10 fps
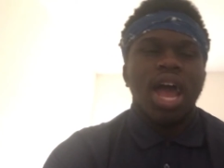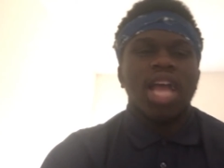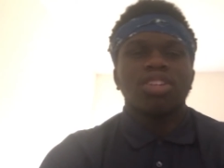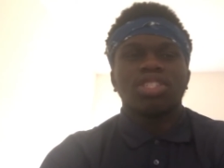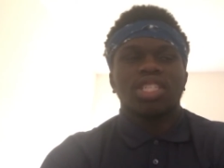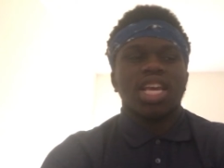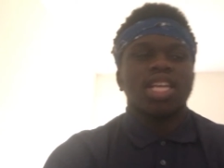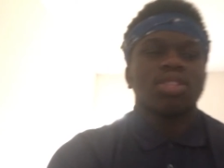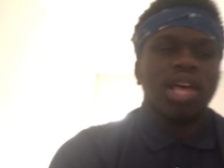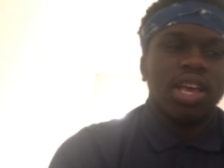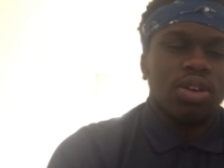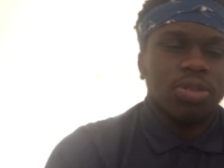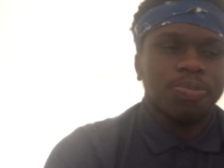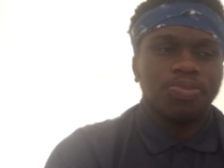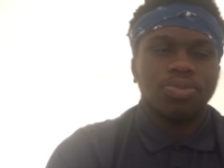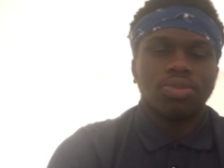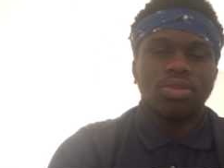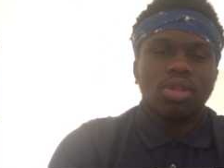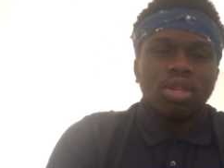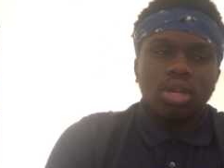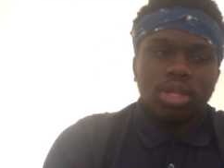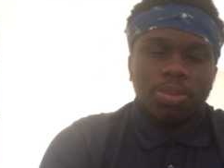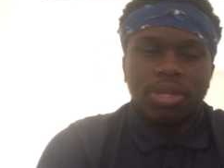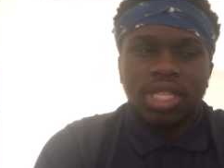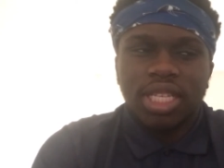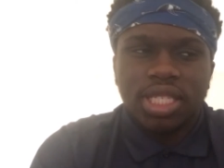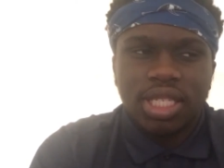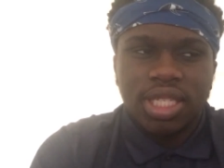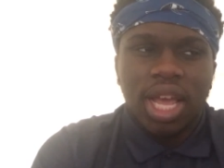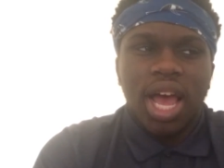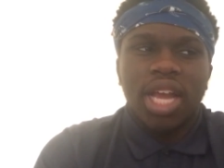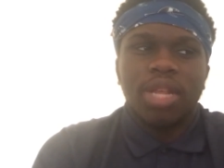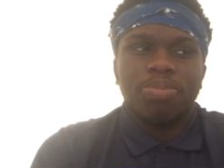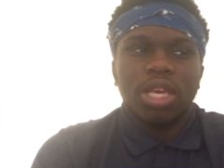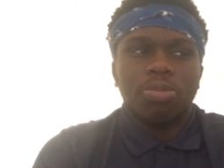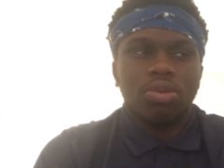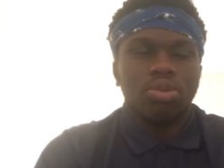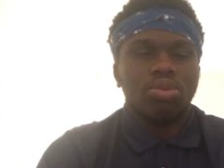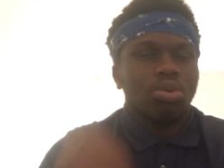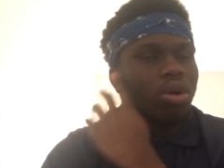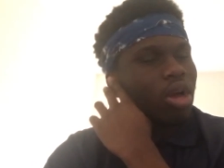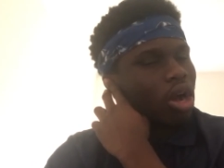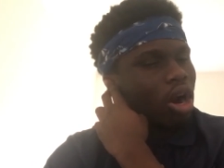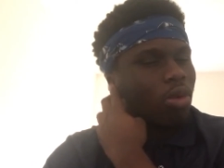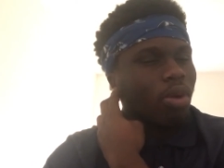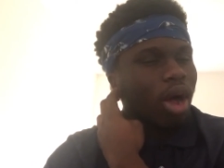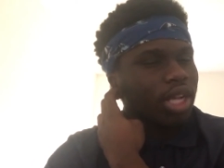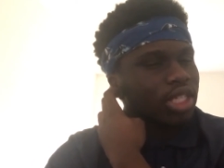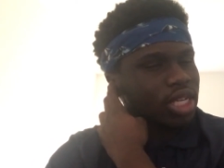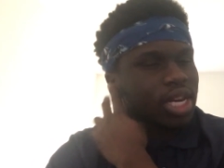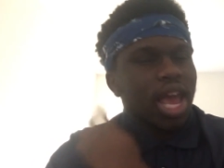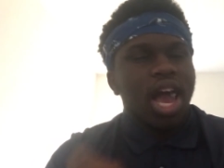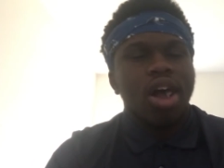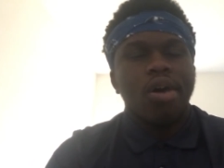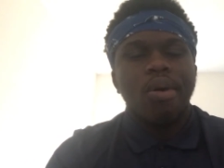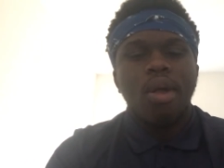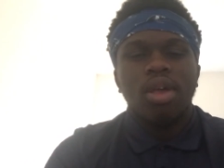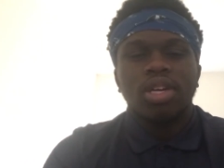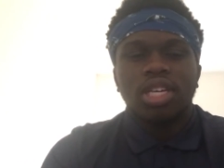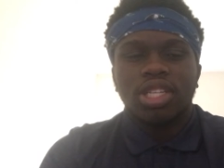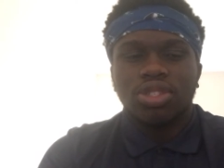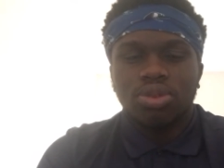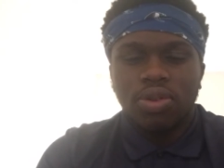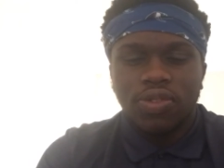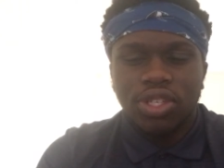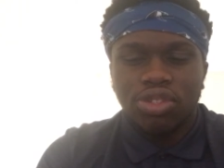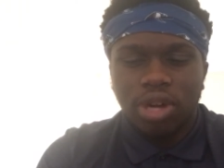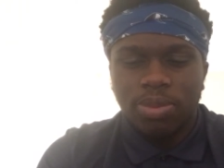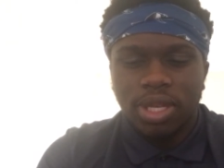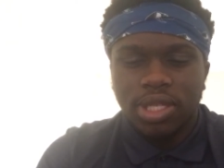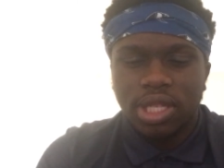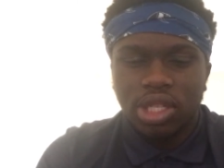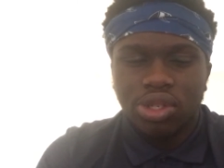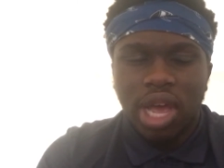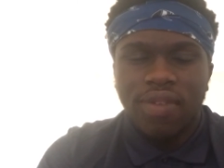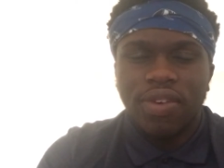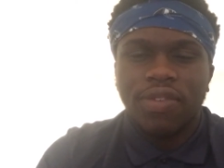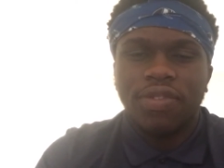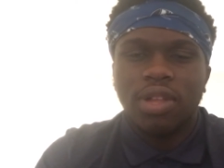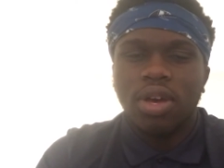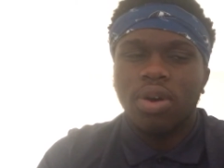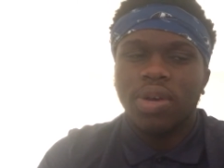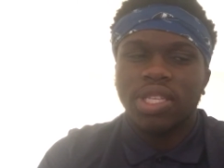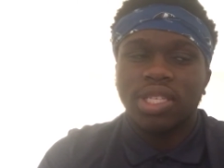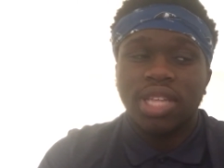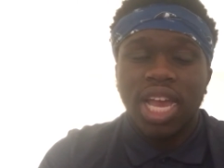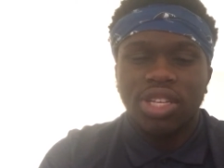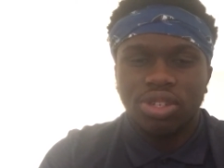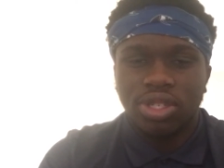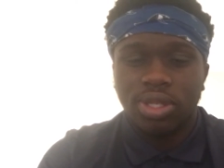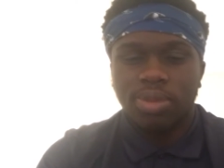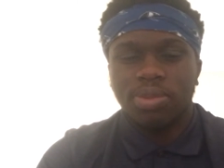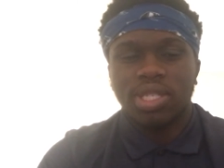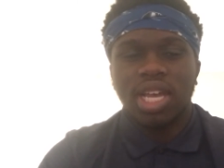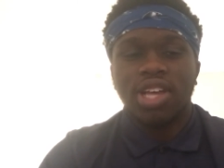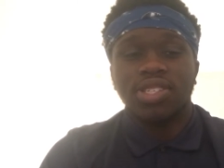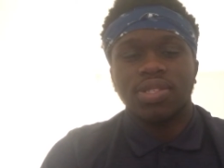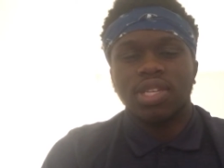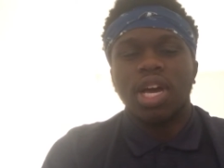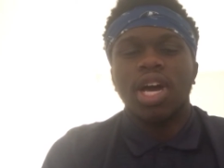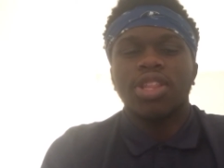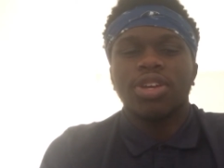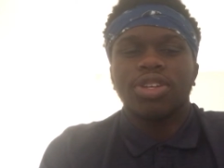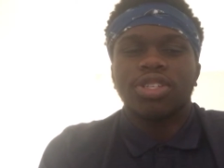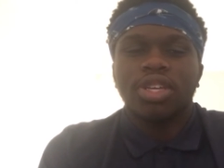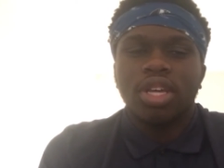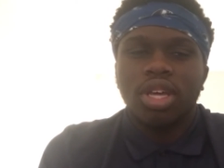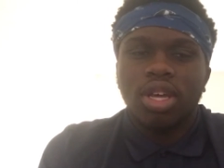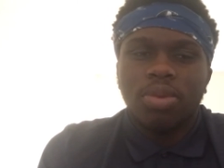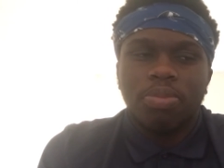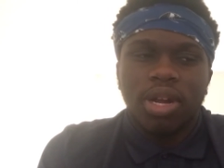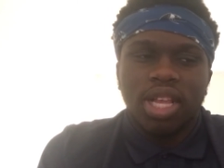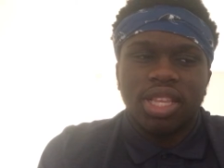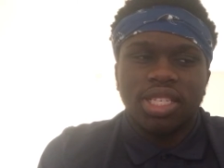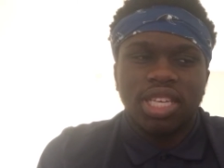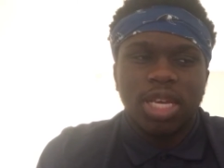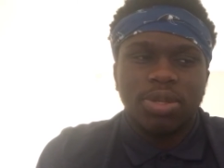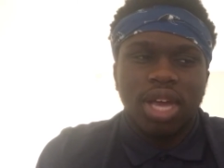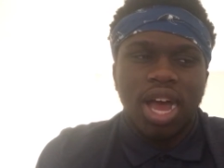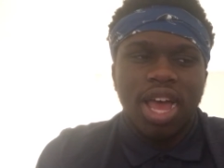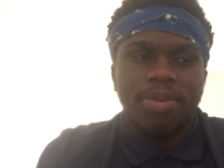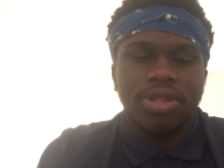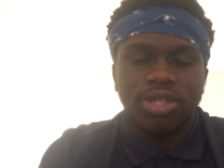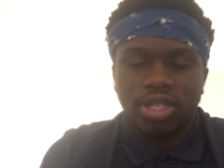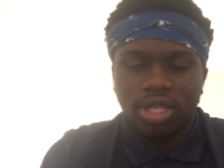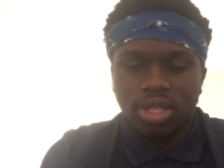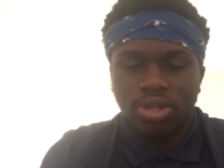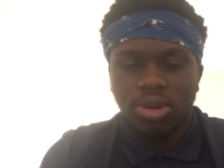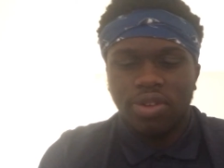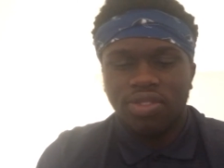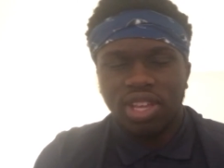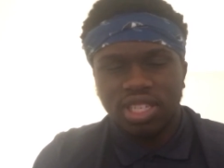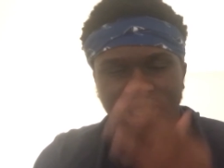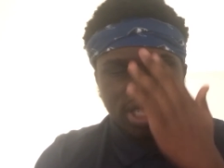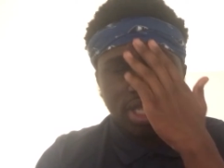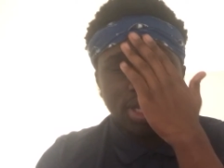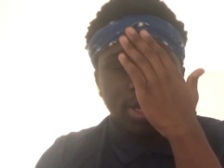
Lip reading: I understand like the police's side and people who are watching, and how it's sort of disruptive to the traffic flow. It's dangerous to themselves and to others, but at the same time, it's sort of this.